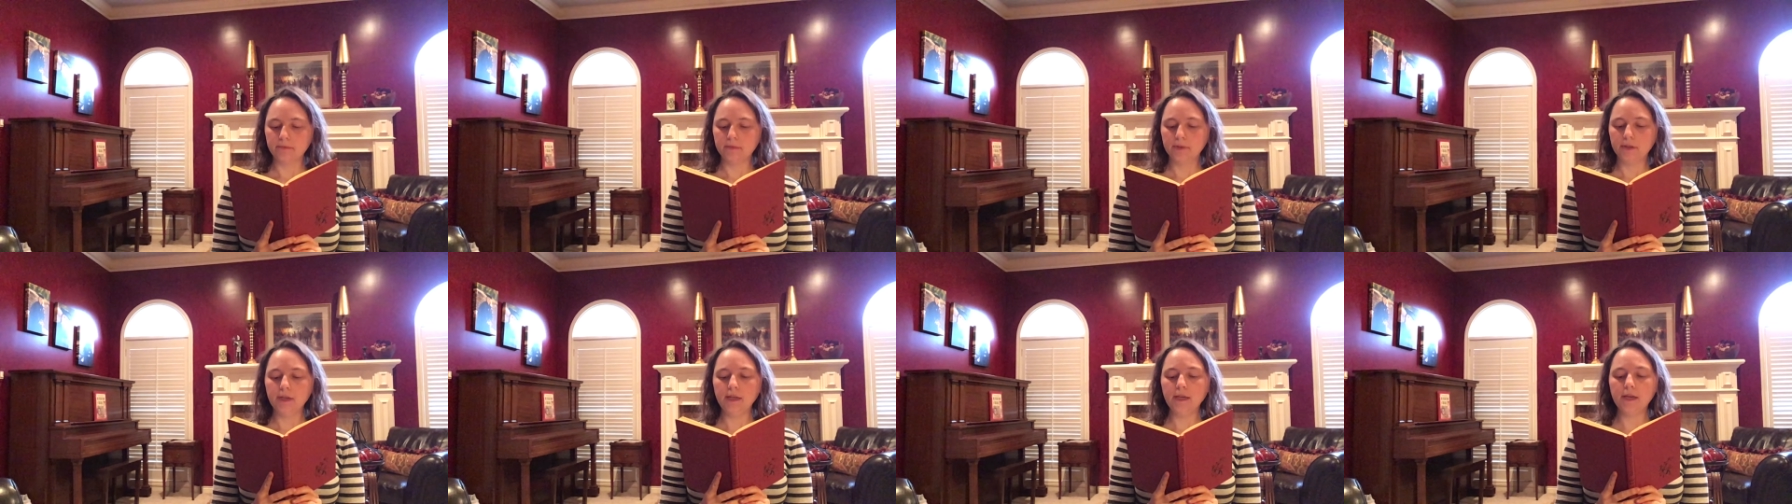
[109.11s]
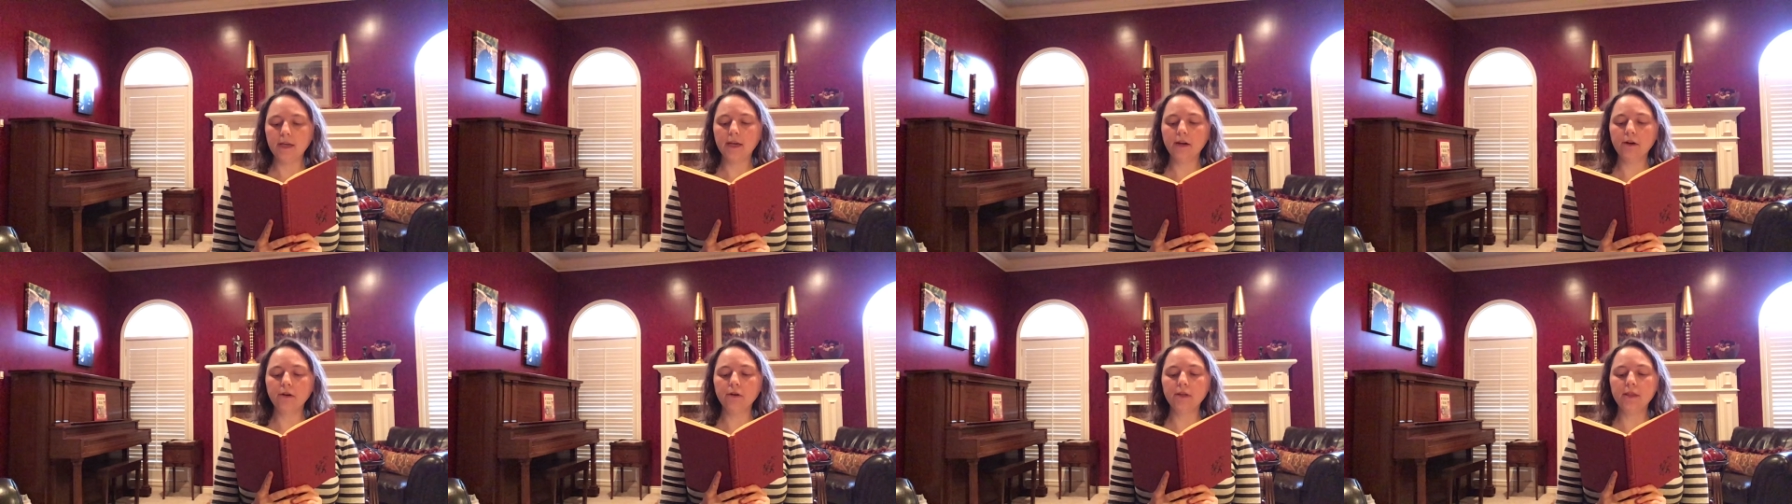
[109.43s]
He
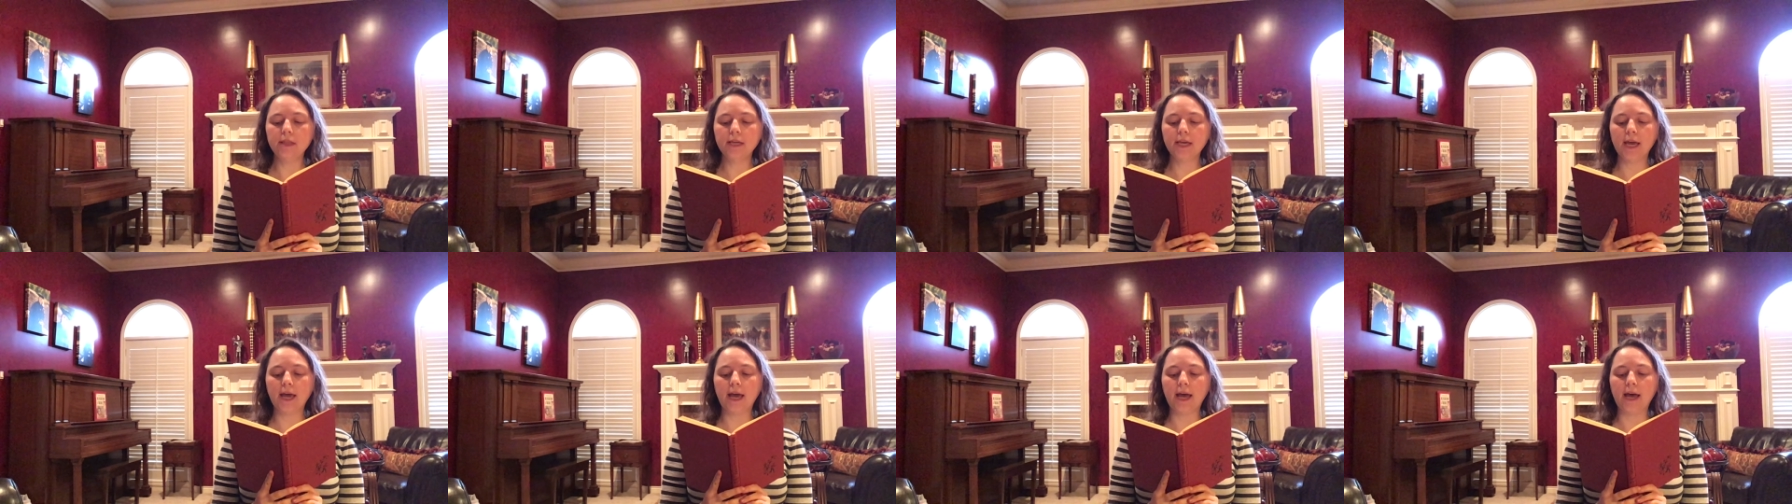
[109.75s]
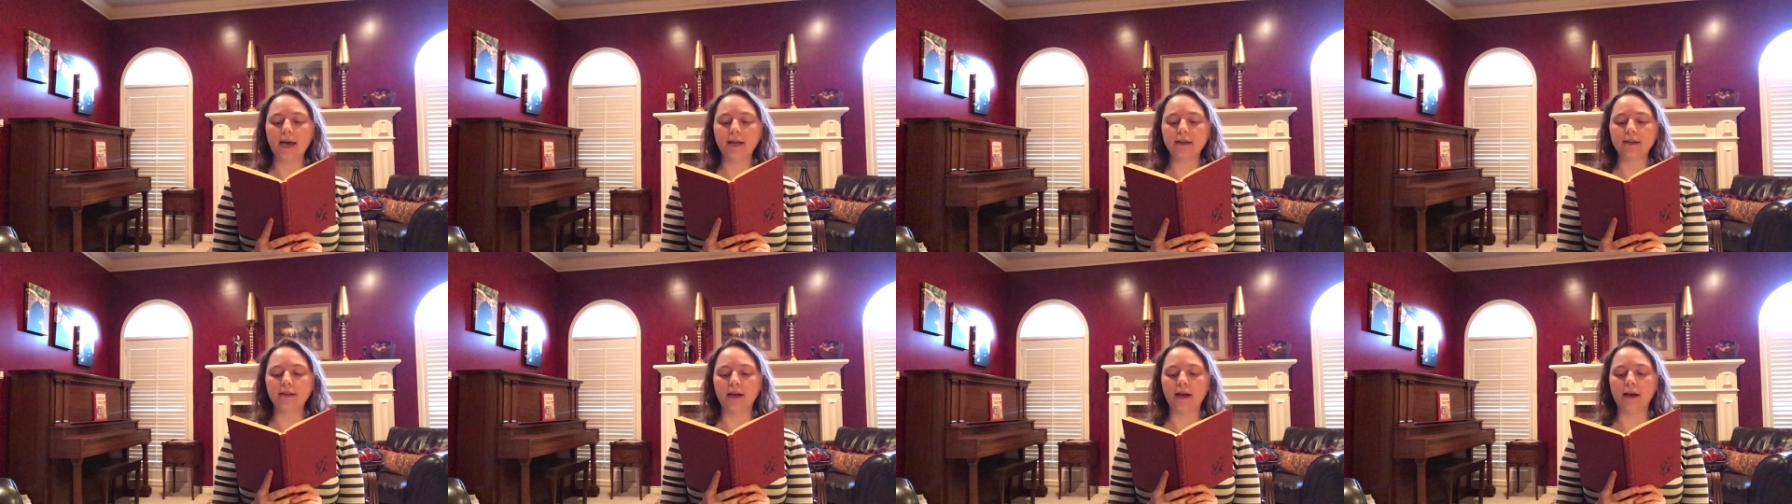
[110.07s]
carried the
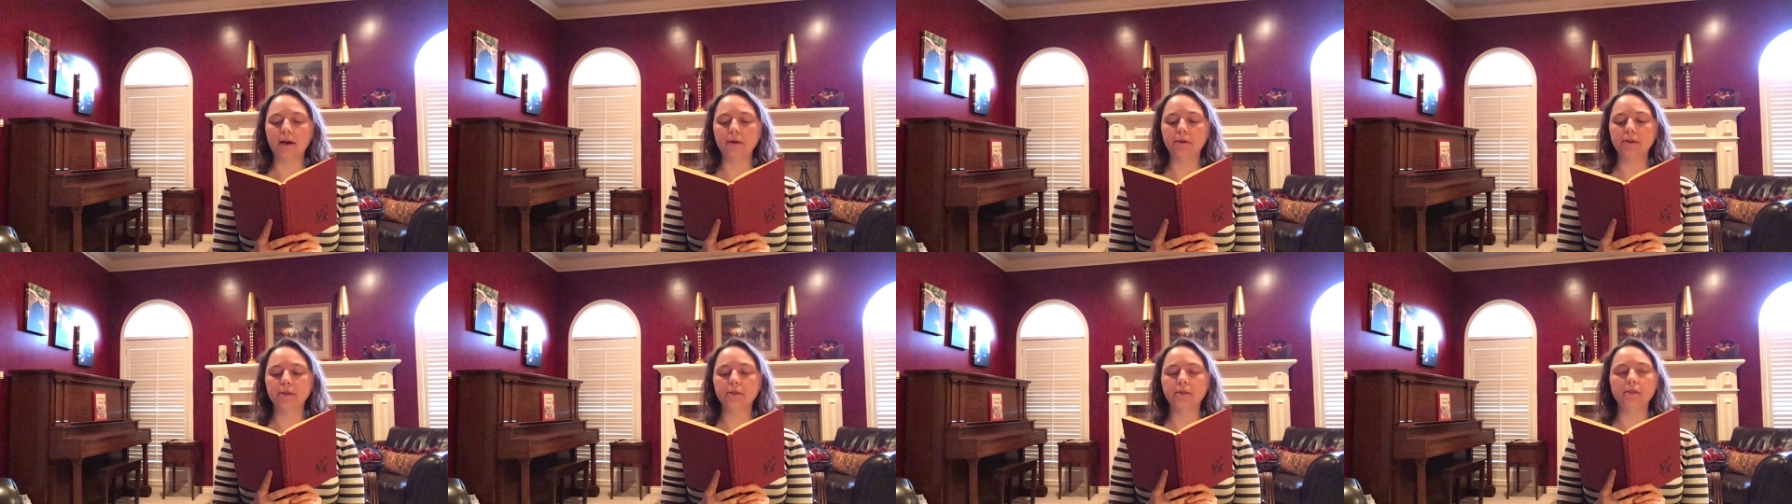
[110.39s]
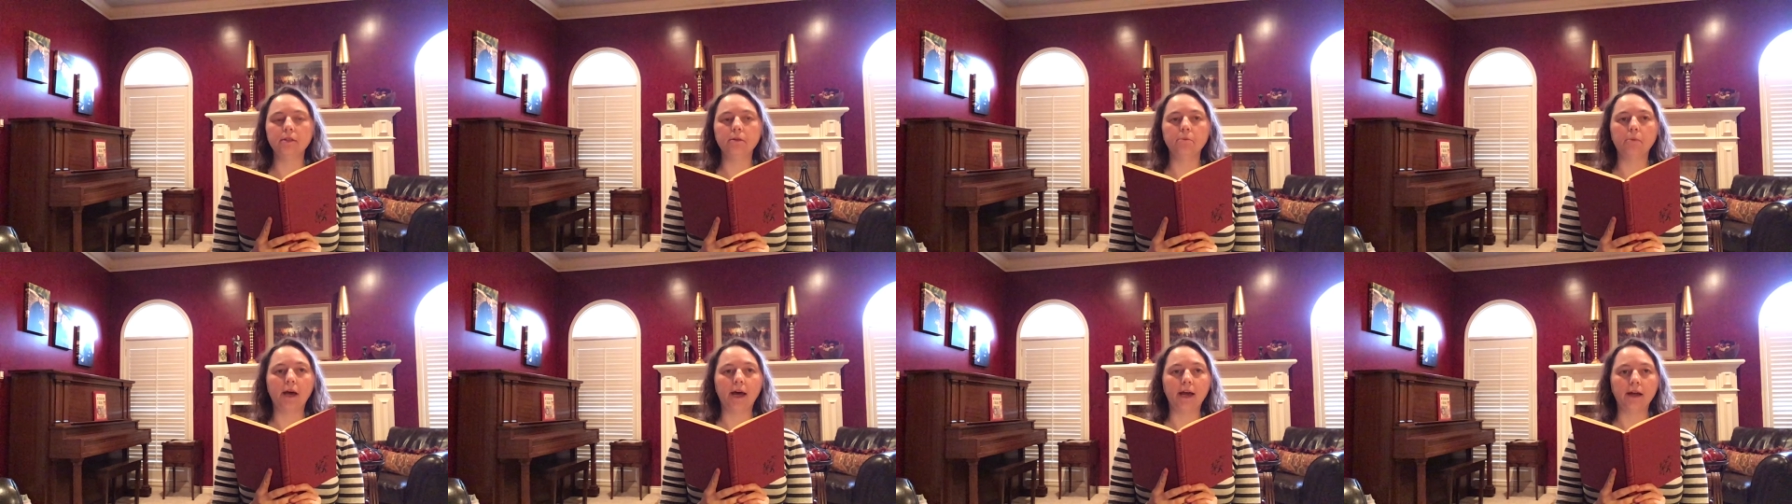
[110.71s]
cat out into
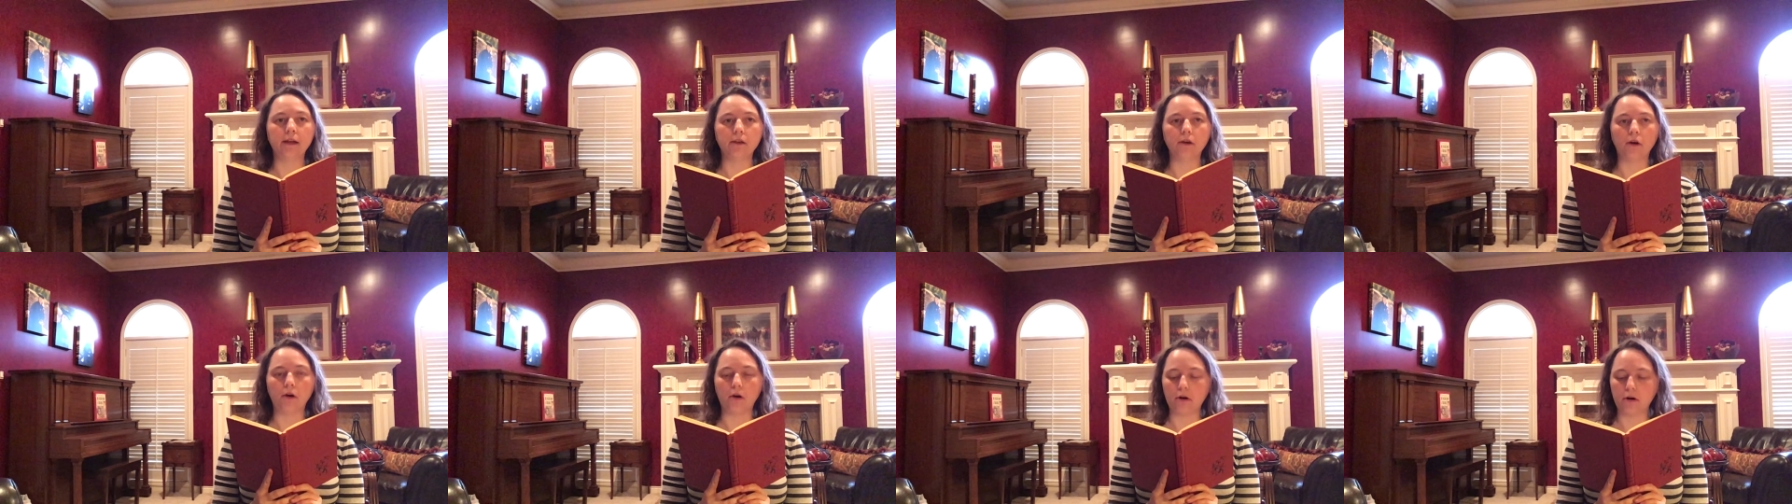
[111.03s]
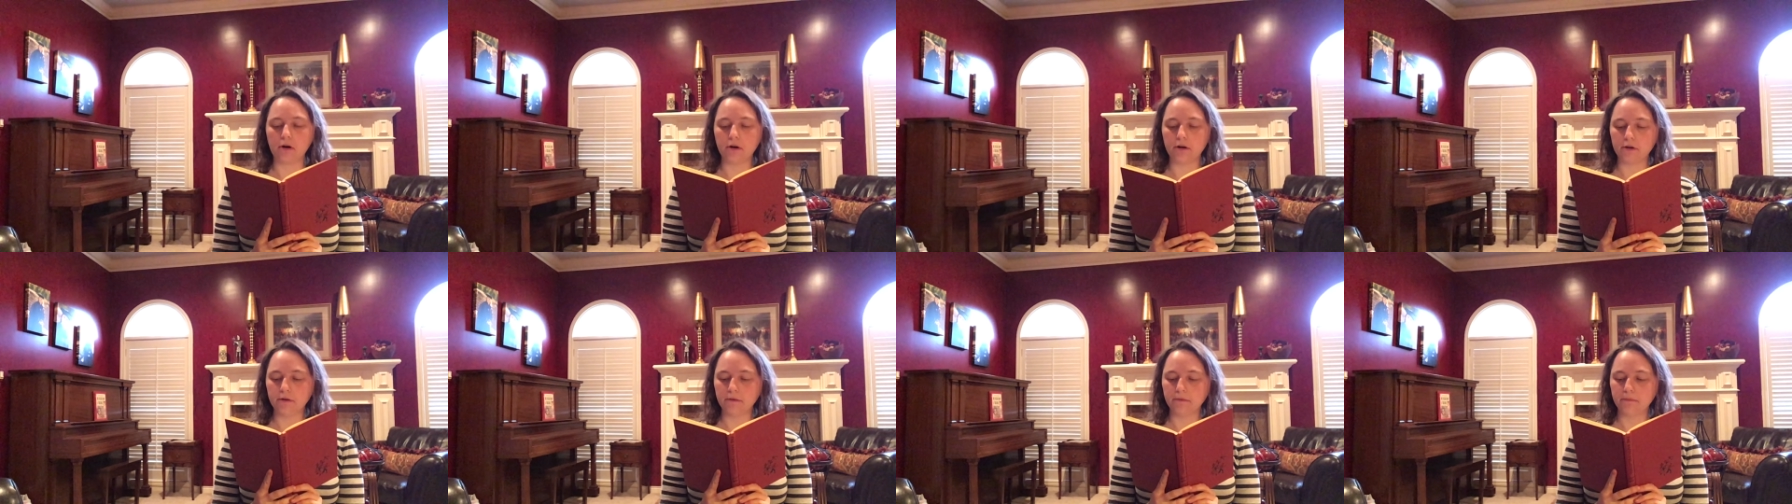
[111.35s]
the
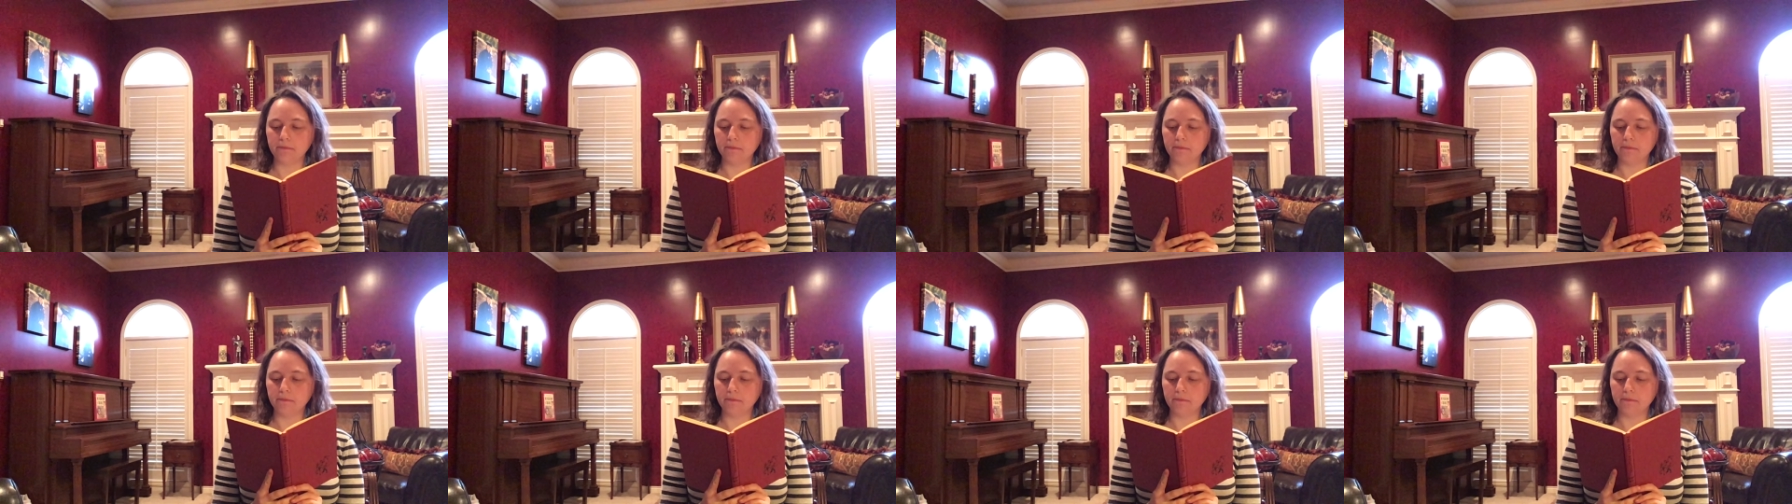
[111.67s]
backyard.